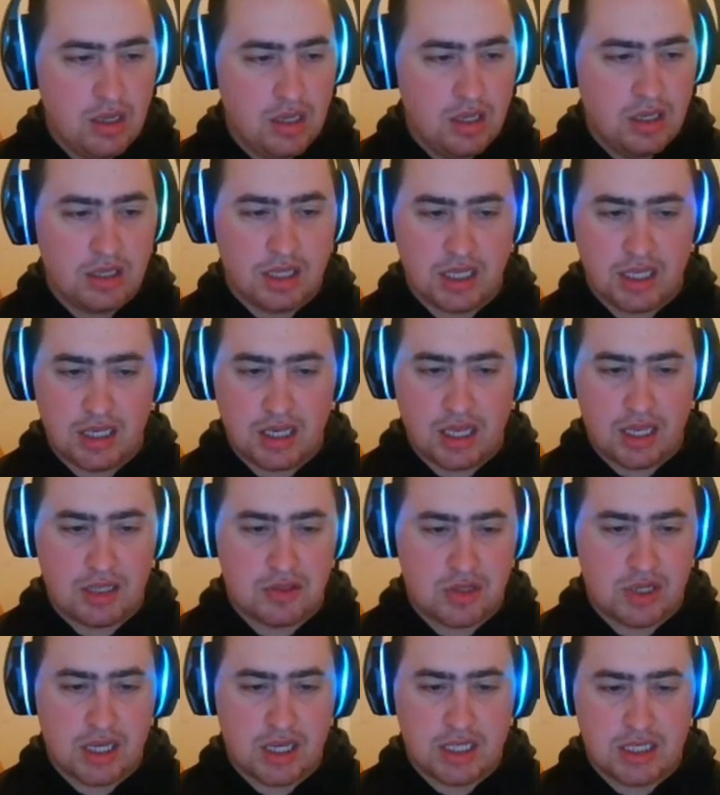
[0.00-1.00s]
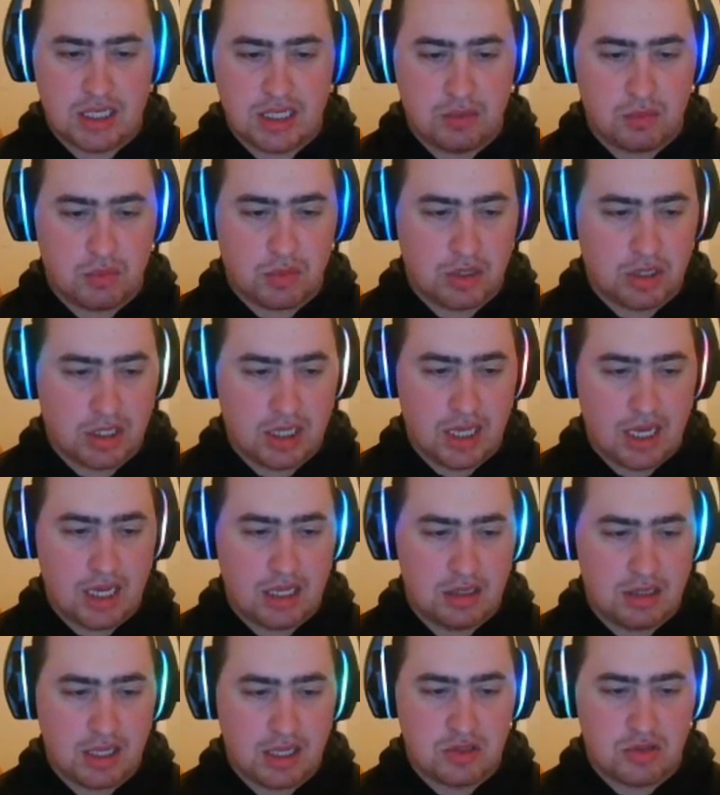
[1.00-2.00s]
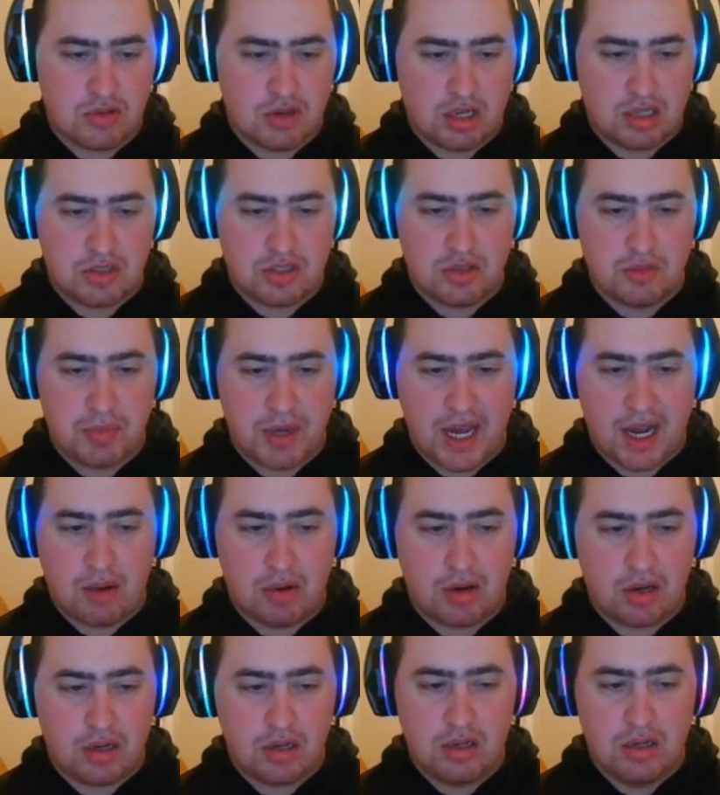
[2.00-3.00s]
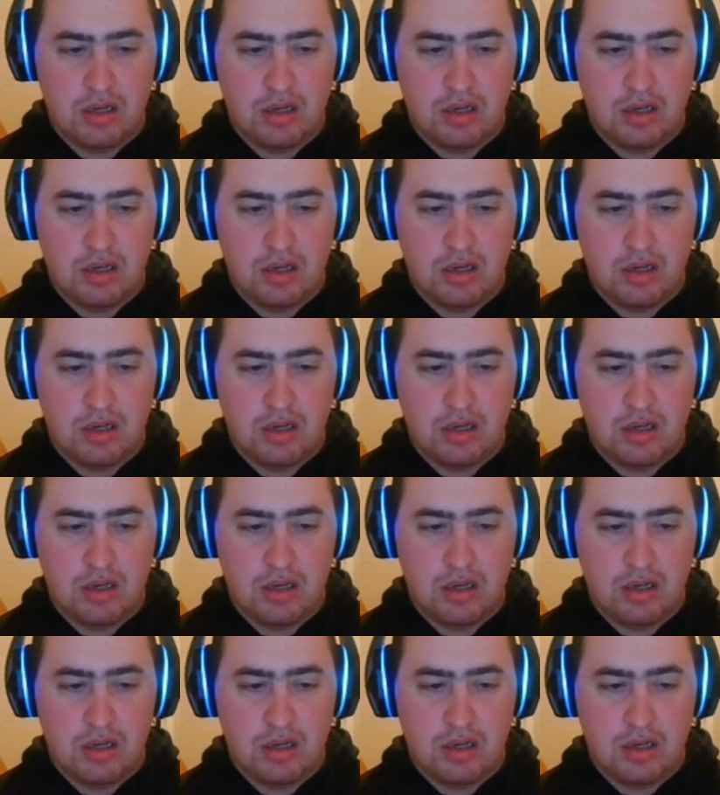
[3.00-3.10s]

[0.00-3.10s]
Again, Android 18, we're looking at that draw 2 power,